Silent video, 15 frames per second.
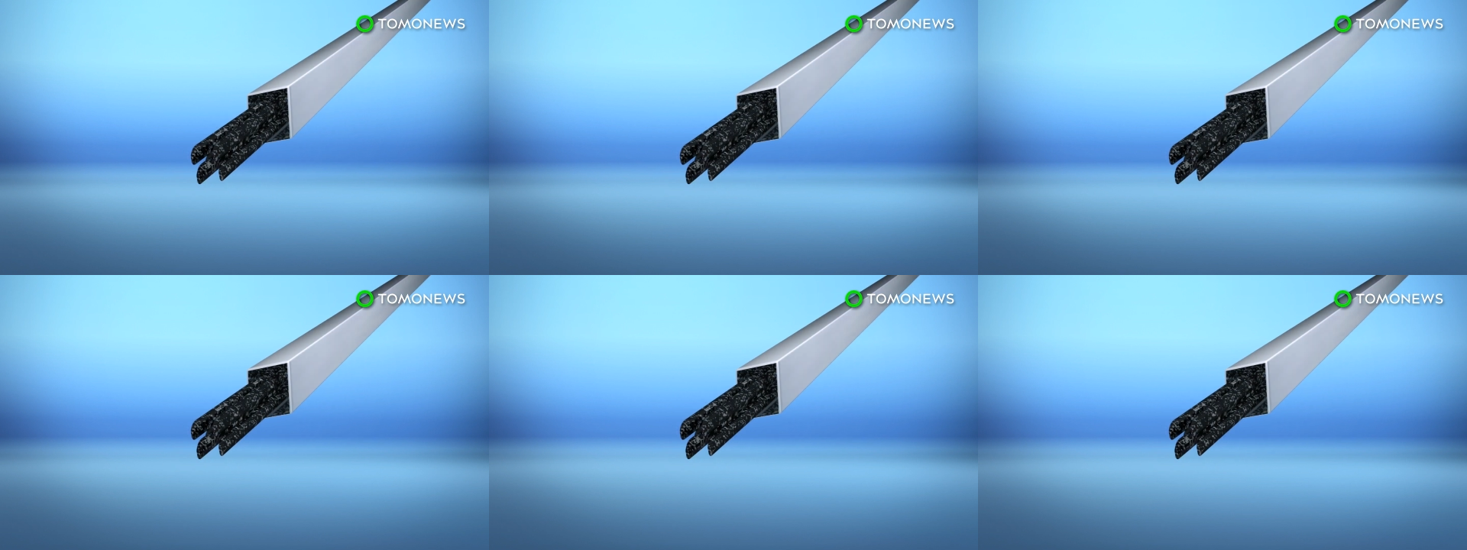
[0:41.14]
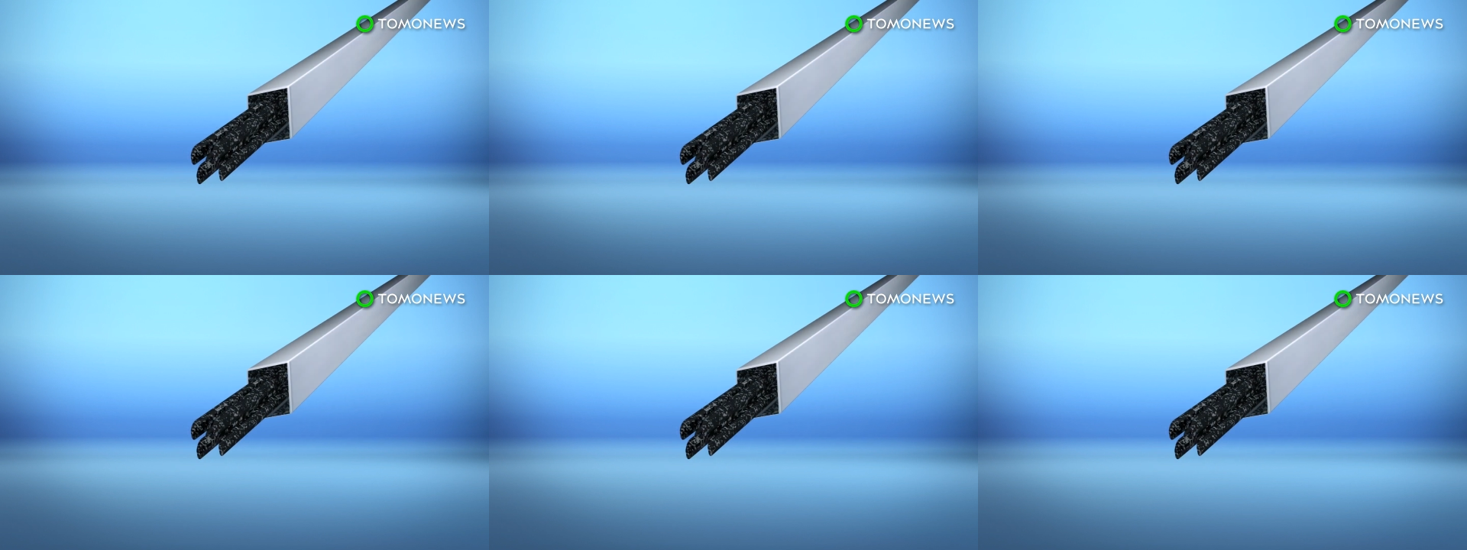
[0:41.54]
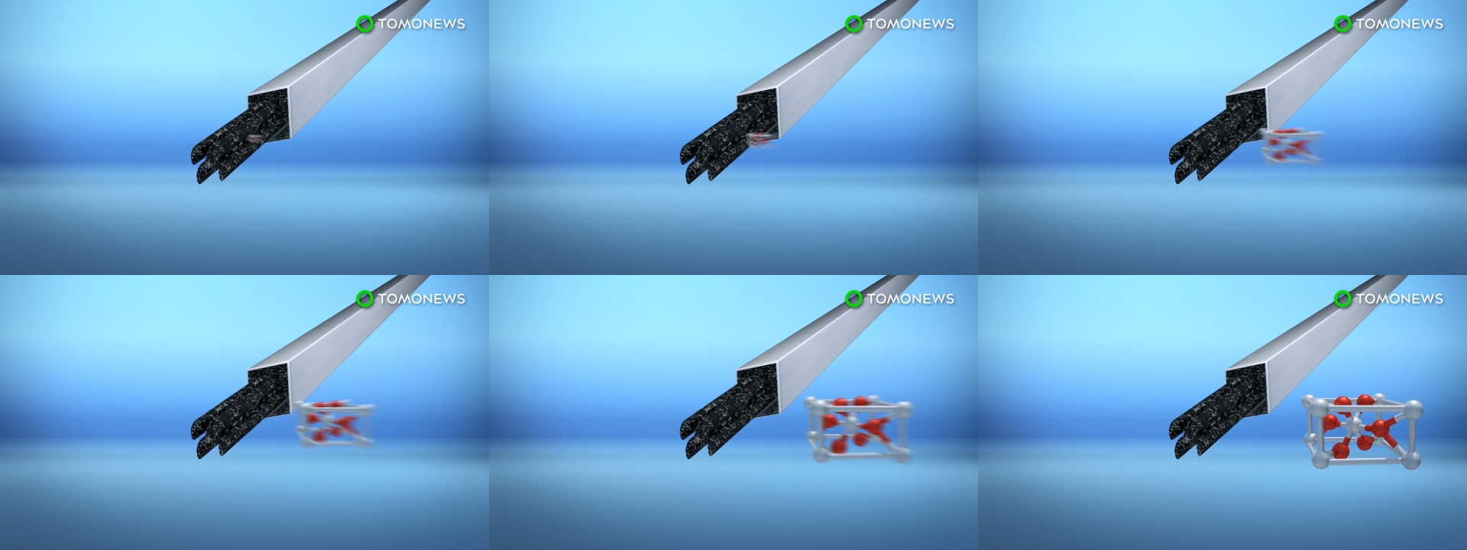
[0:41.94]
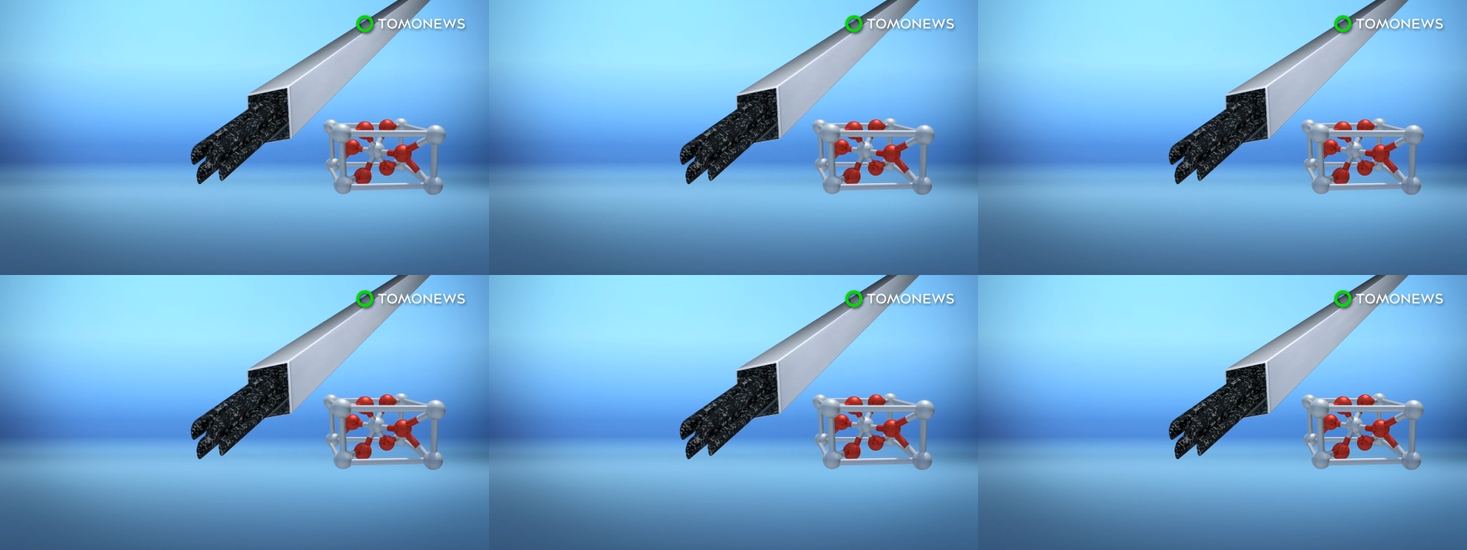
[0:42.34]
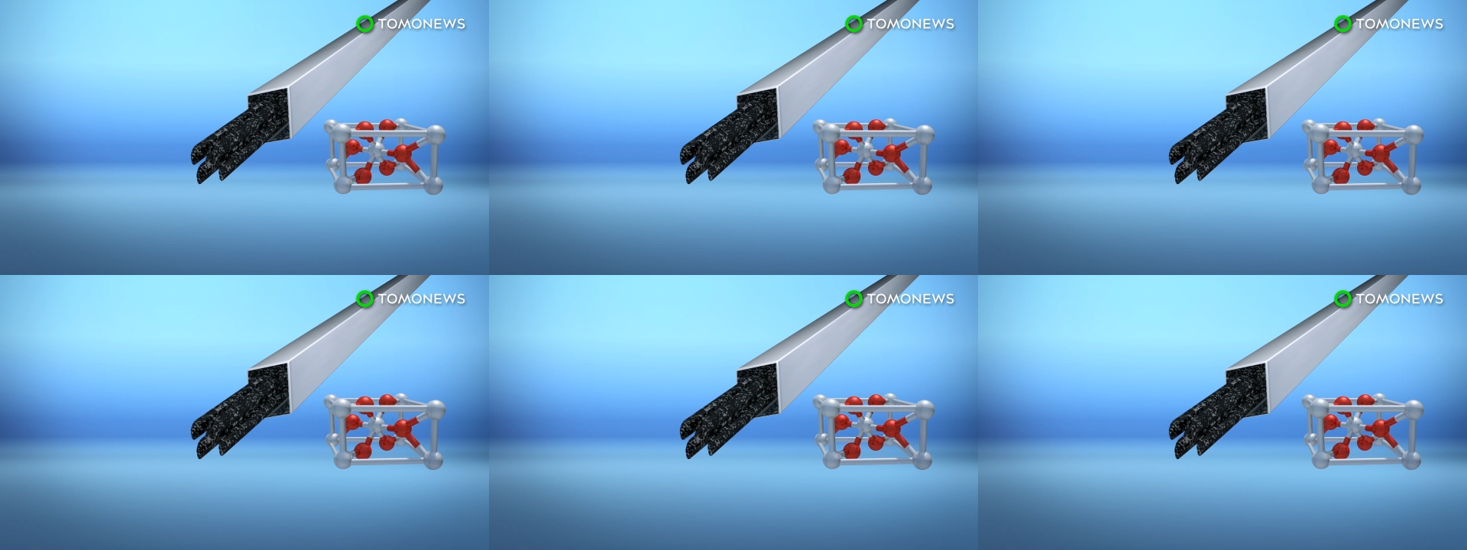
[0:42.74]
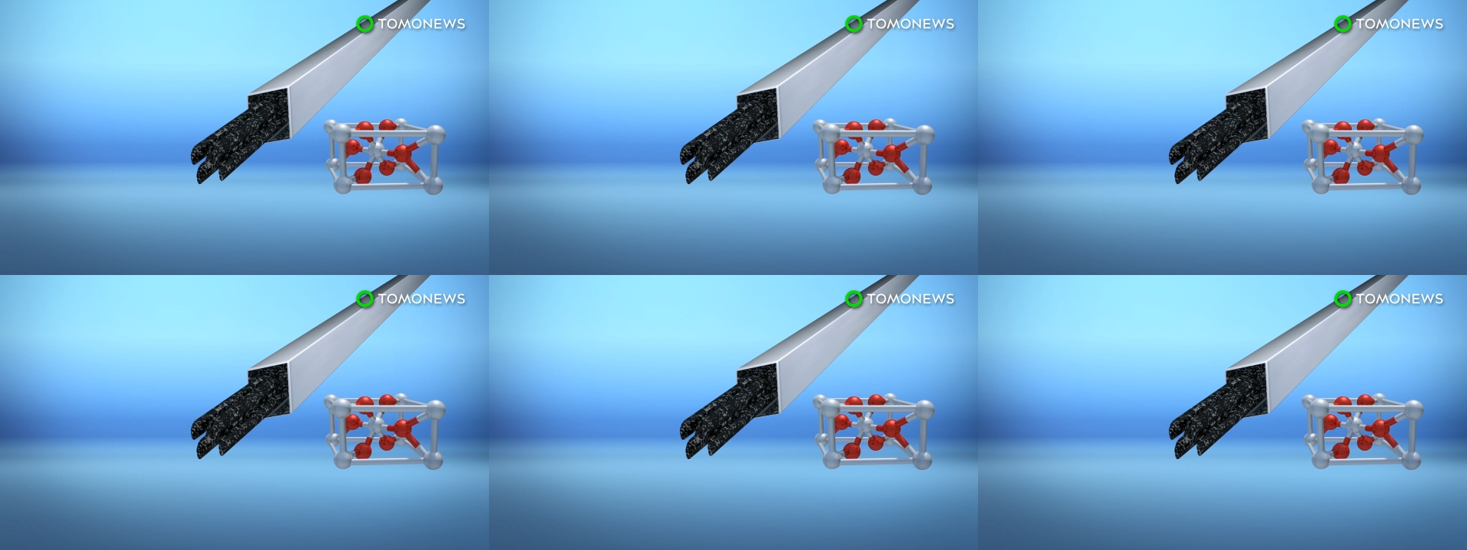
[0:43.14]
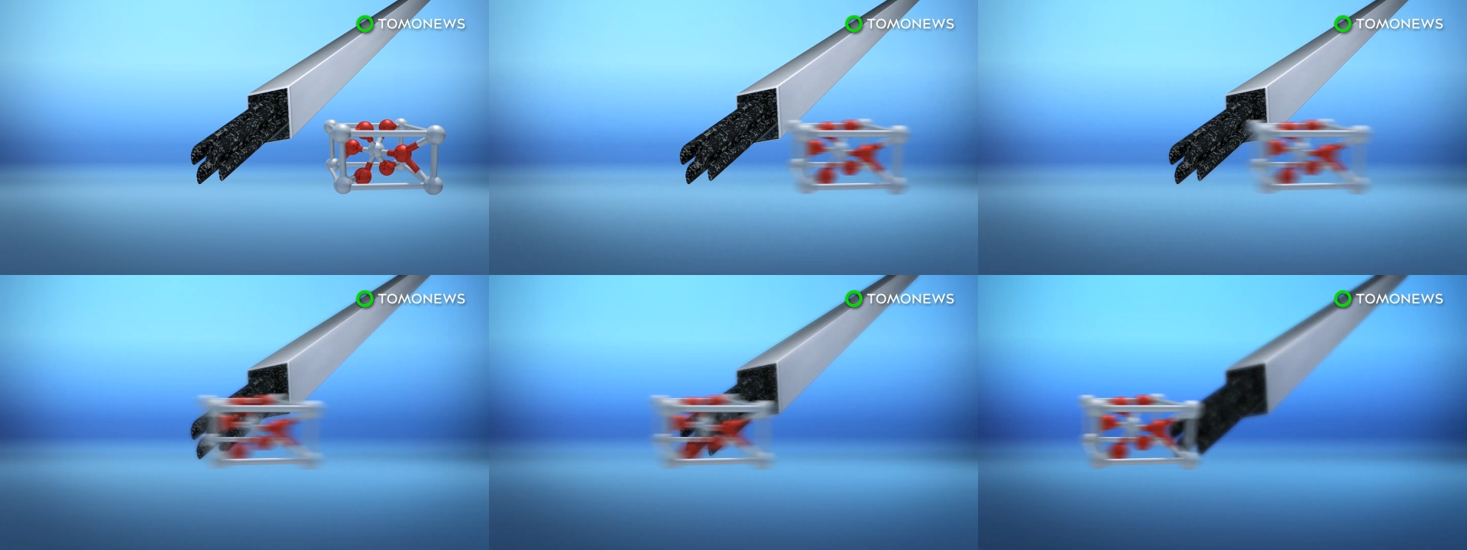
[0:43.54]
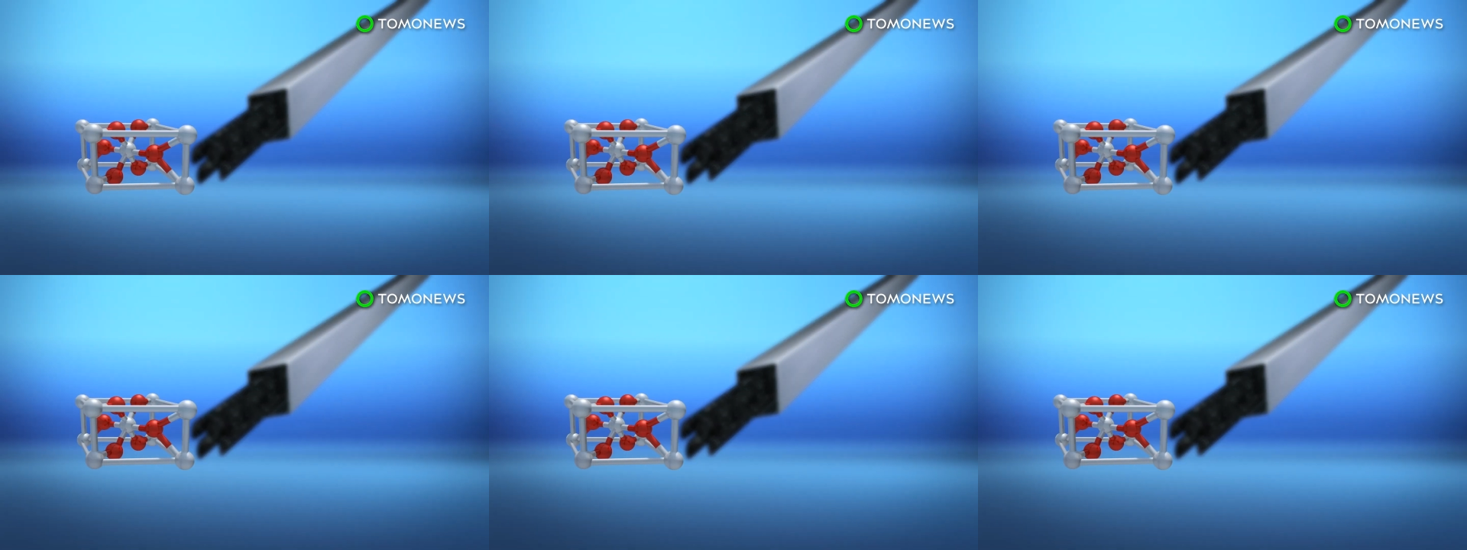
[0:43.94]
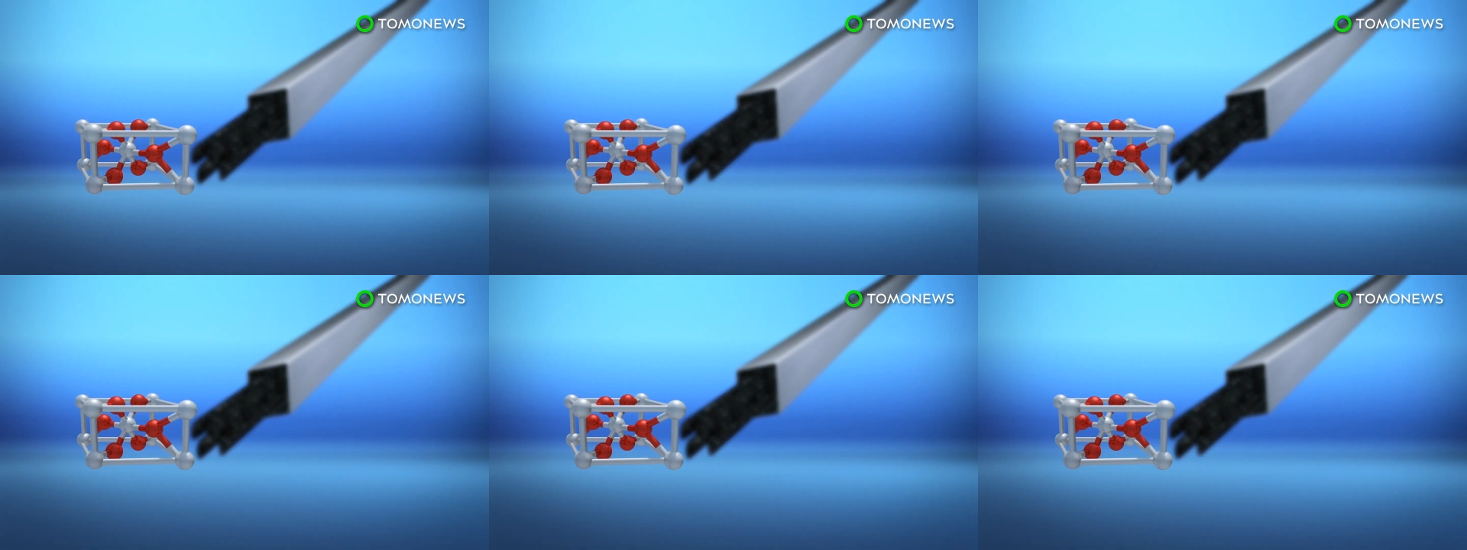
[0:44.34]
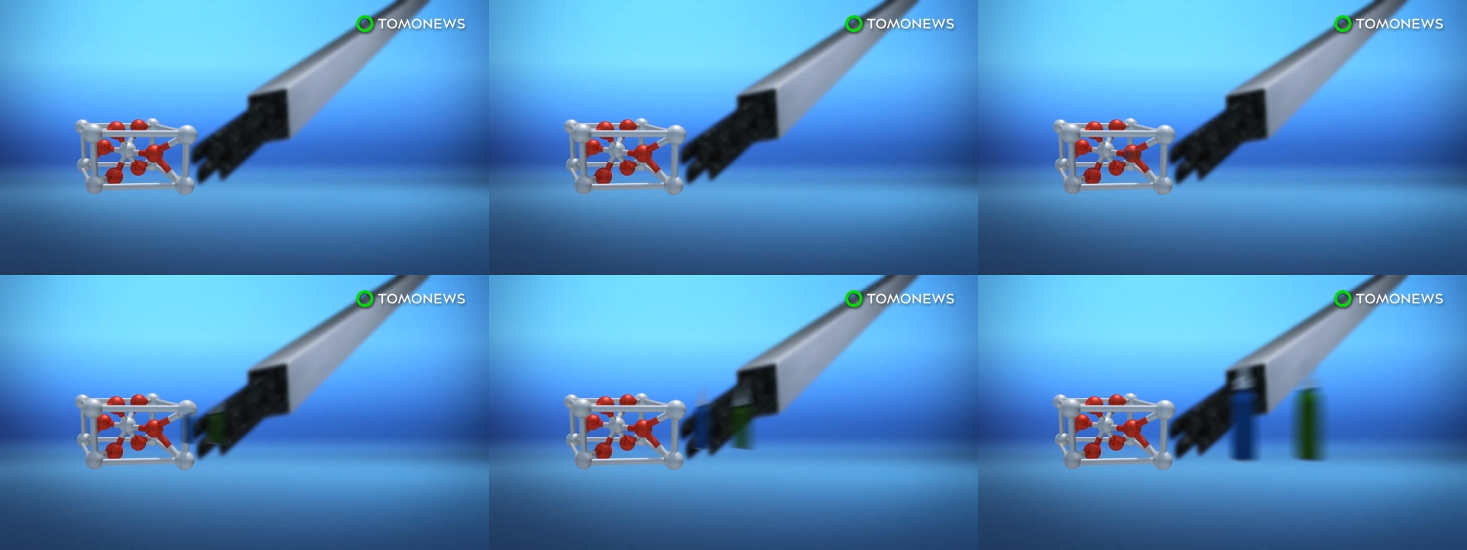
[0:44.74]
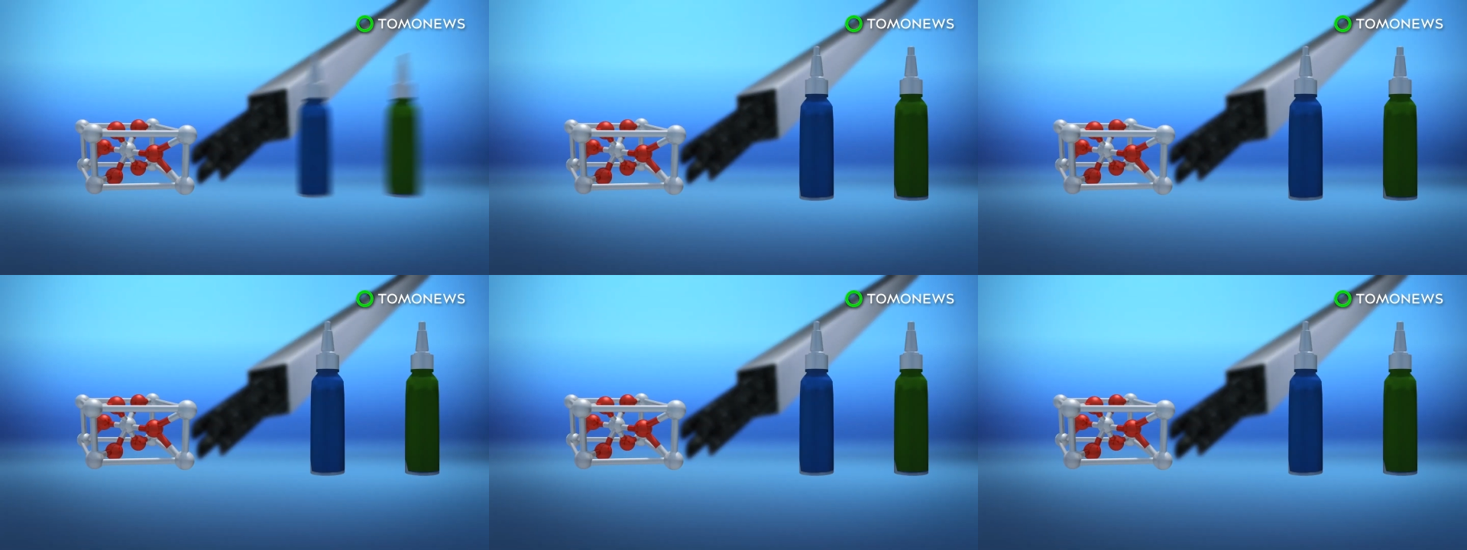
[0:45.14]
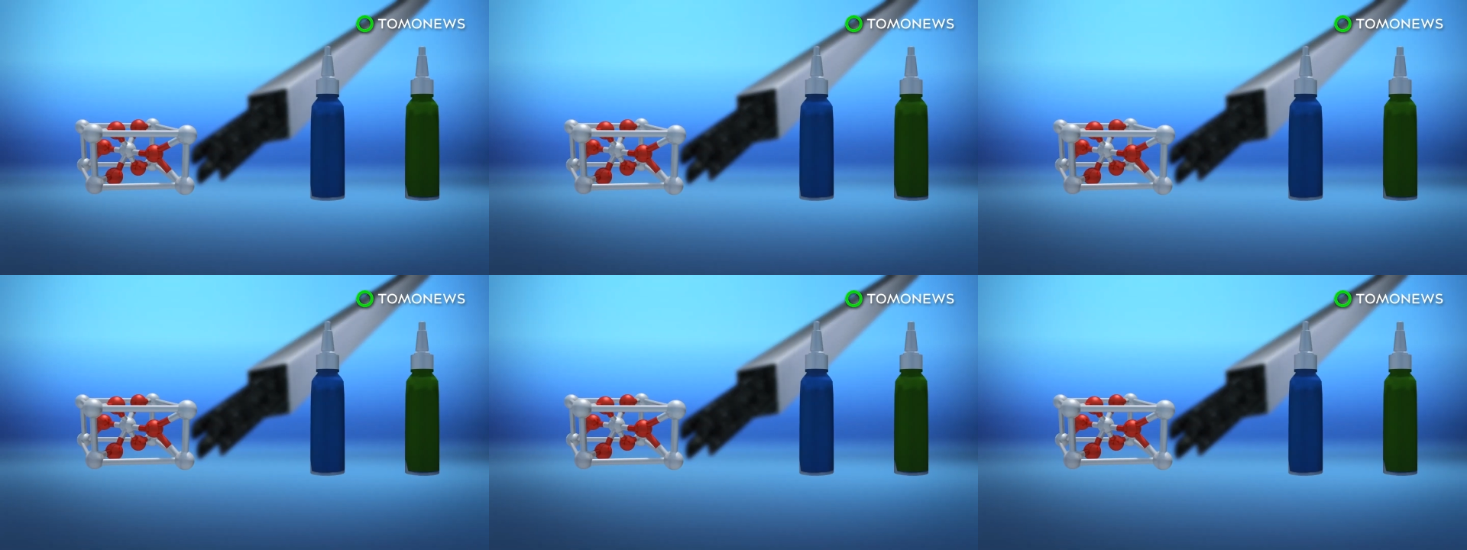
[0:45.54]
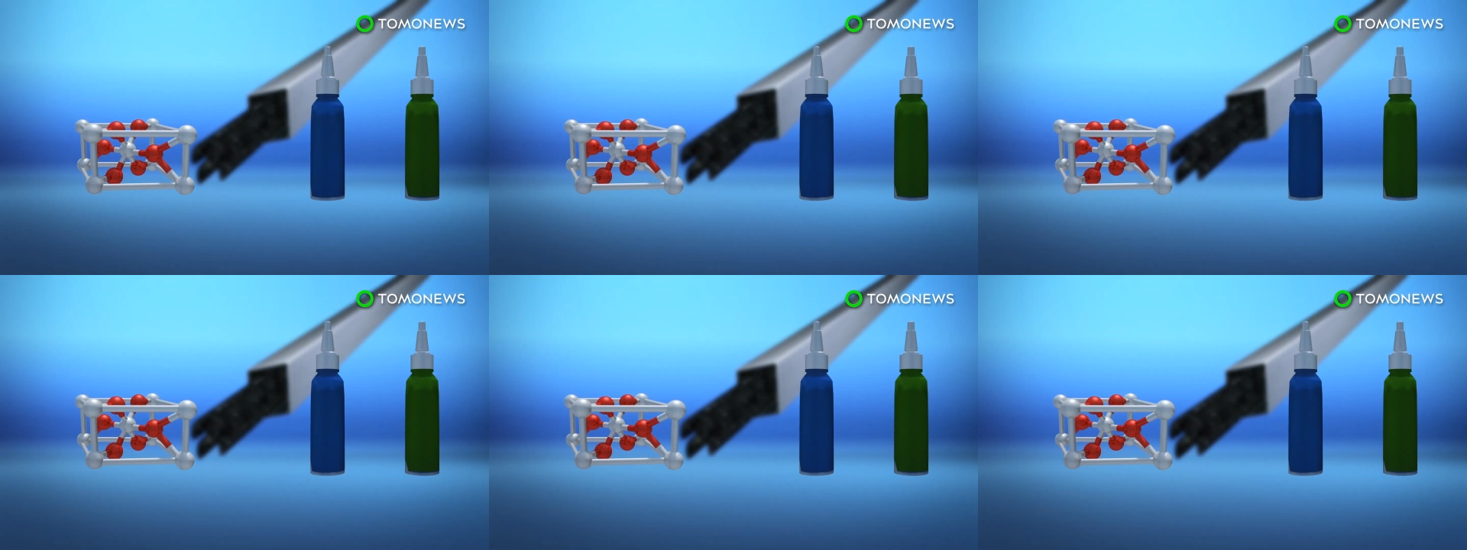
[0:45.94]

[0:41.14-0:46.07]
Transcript: [unreadable: no face in view]